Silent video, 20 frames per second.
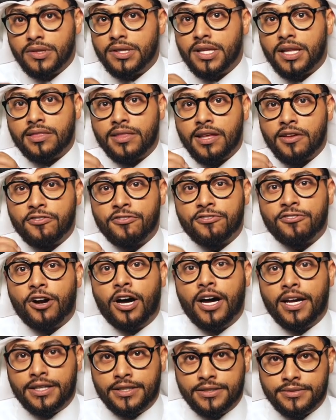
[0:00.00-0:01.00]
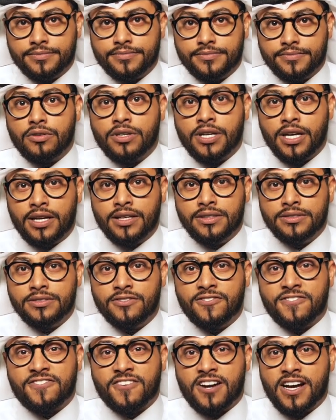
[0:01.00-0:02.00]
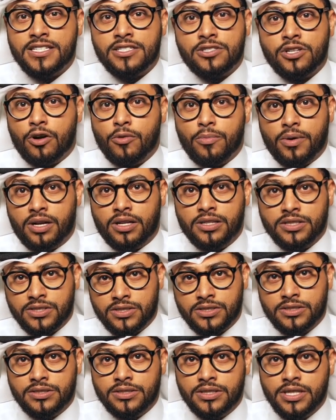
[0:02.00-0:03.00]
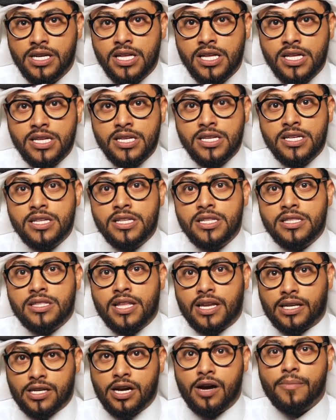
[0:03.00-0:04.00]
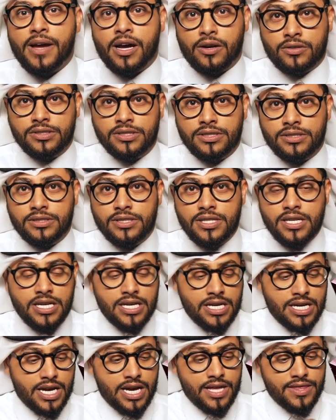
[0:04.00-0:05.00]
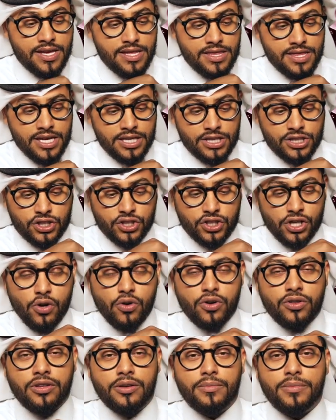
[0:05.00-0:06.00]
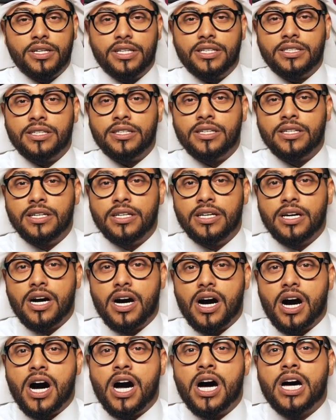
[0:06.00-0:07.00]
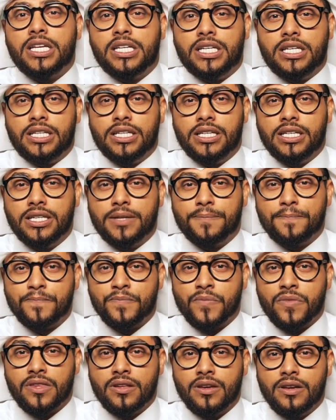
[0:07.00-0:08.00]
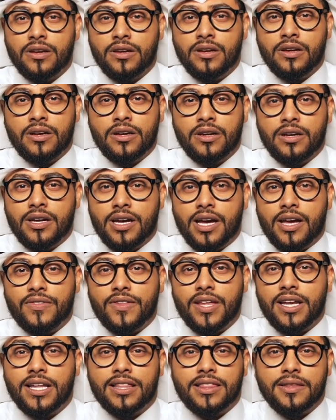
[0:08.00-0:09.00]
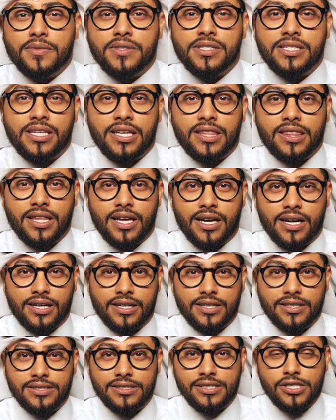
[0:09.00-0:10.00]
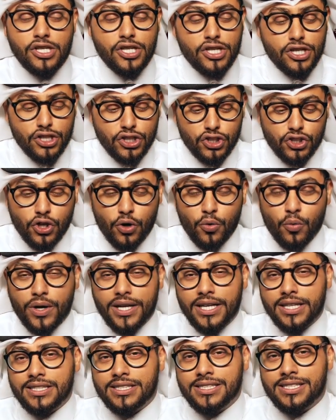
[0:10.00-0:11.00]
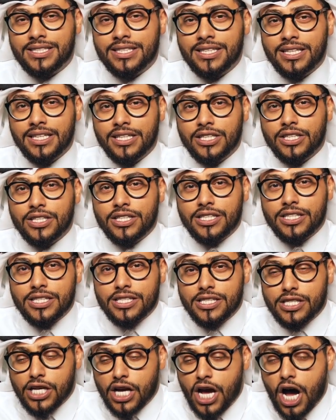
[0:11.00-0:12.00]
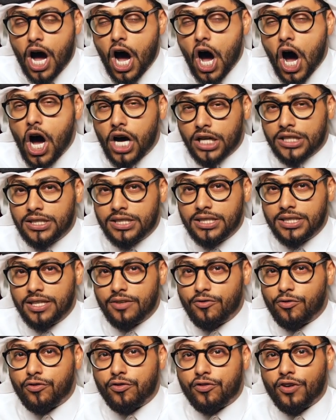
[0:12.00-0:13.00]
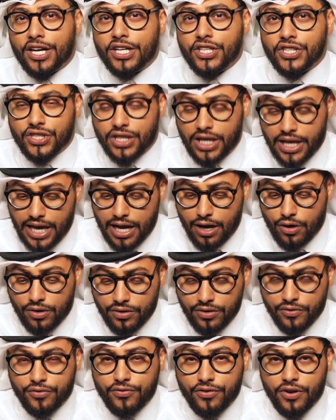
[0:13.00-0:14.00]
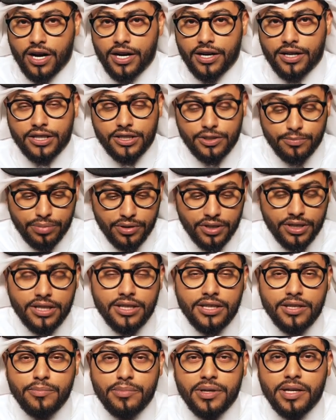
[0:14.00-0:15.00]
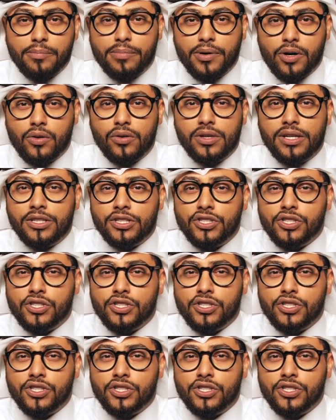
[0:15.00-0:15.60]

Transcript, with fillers: that they fry, okay? Fried dough balls that come out, and then they soak them in honey, and they let them sit there. So when it's hot and fresh out of the fryer, you put it in a big bowl and